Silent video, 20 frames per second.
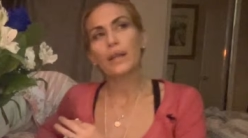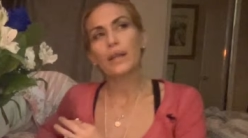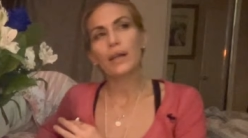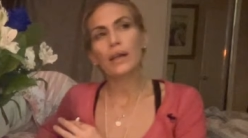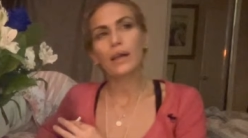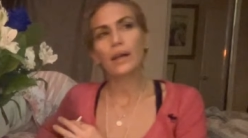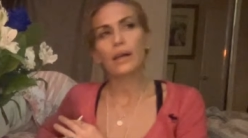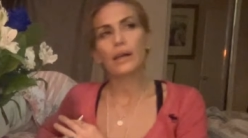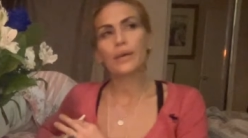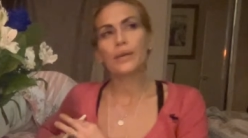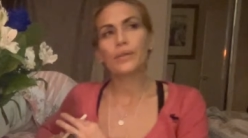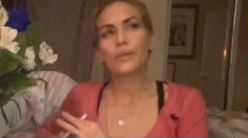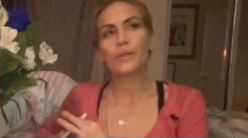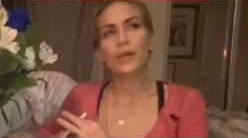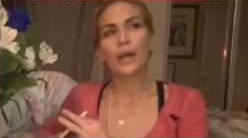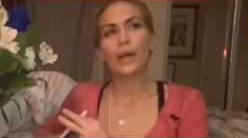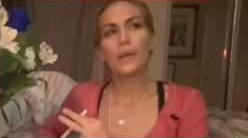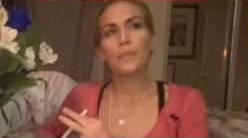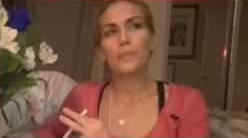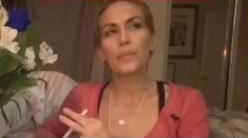lived
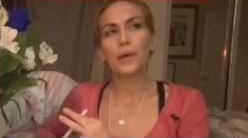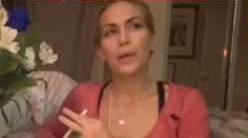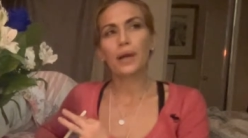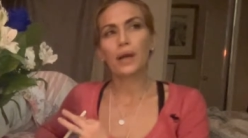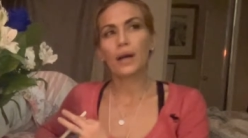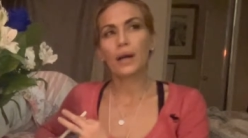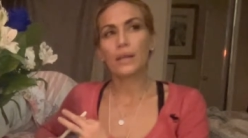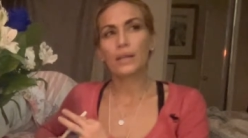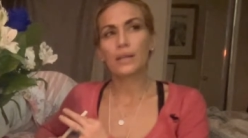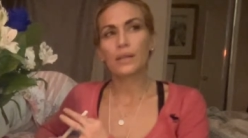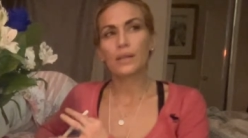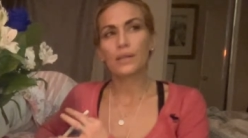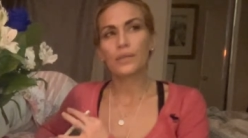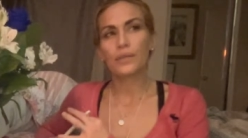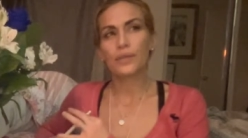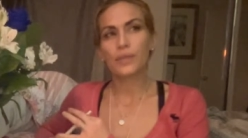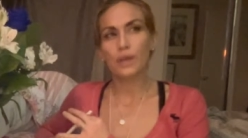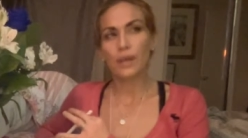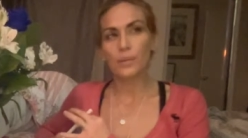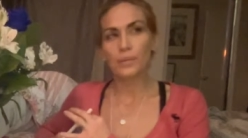and because of
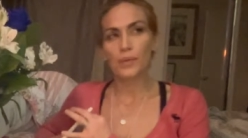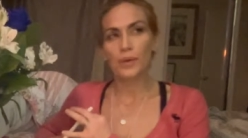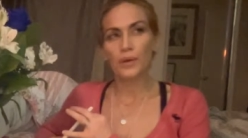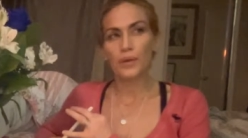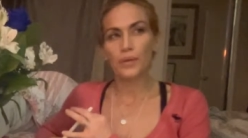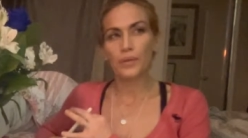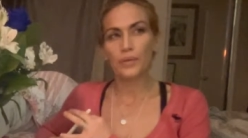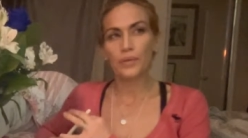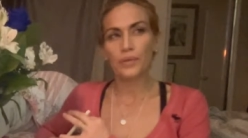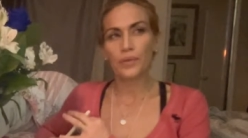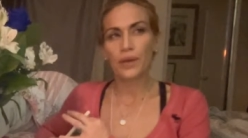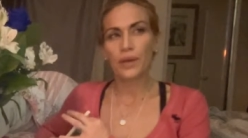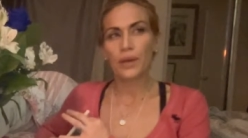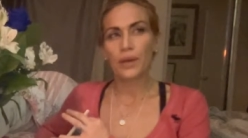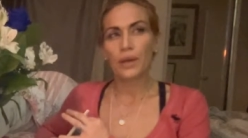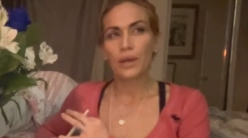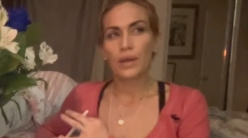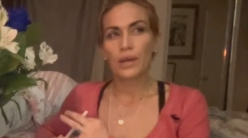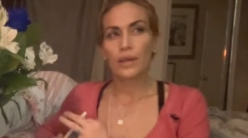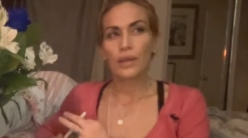some of
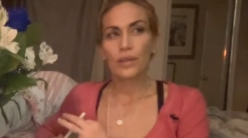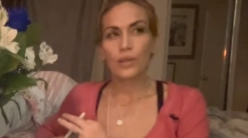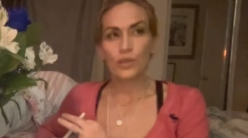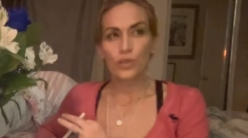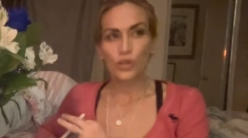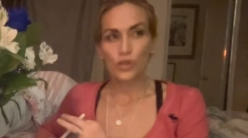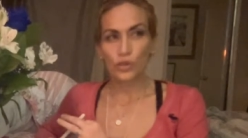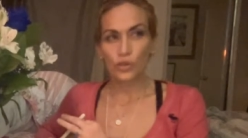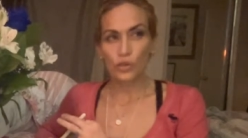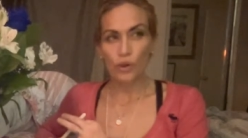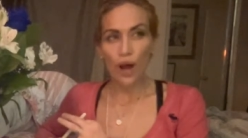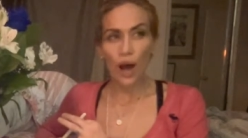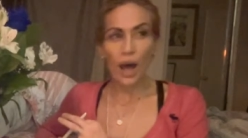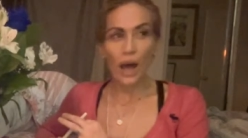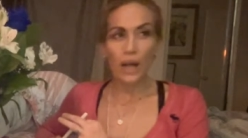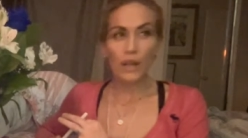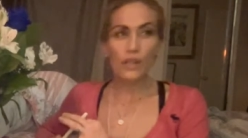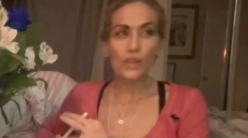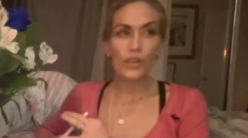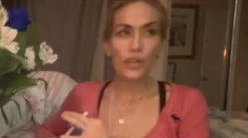the
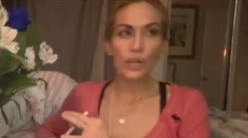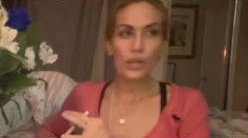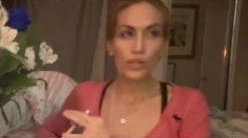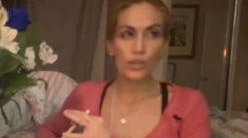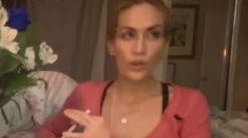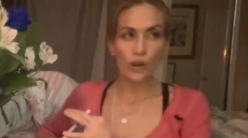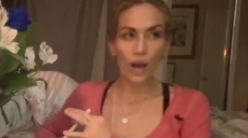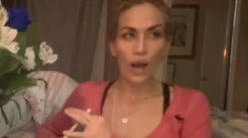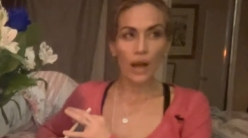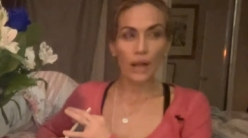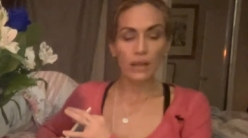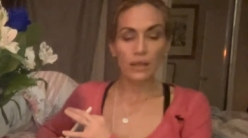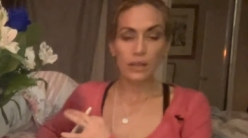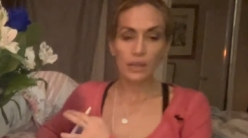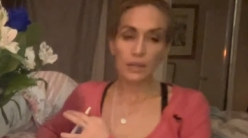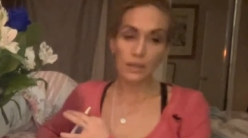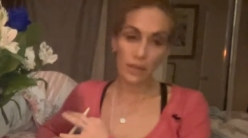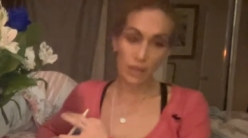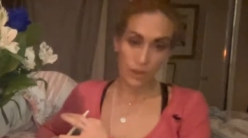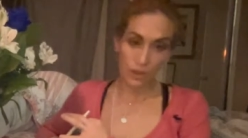trash he
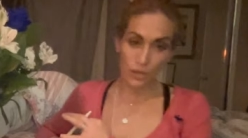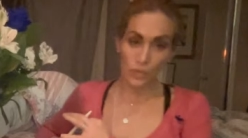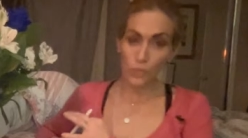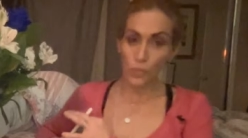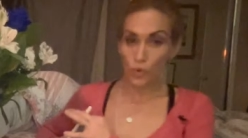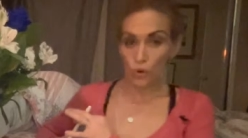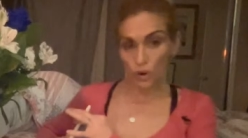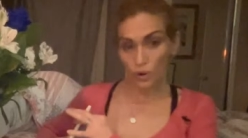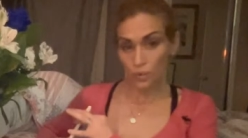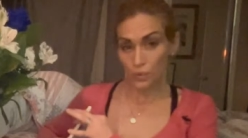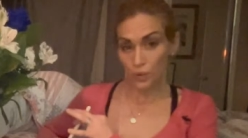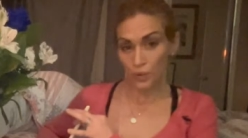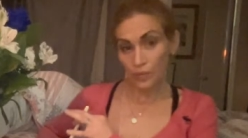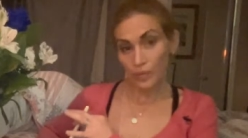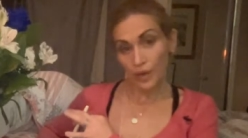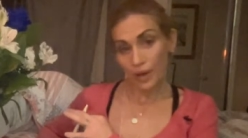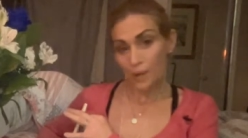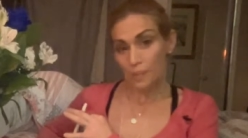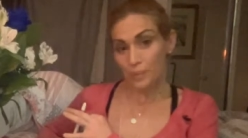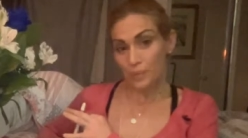attracted, like the Mortimer
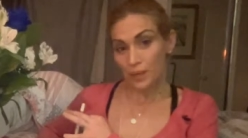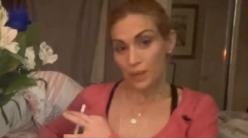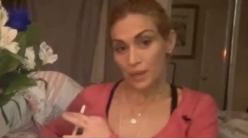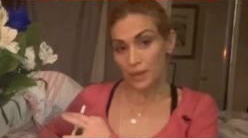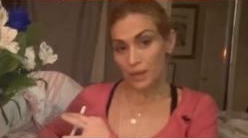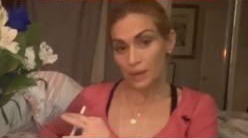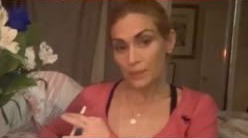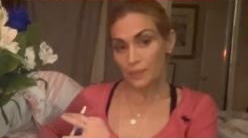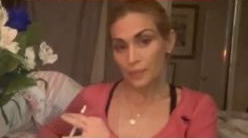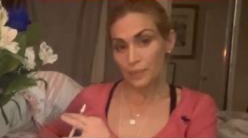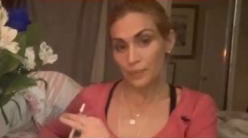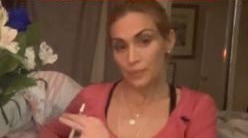family,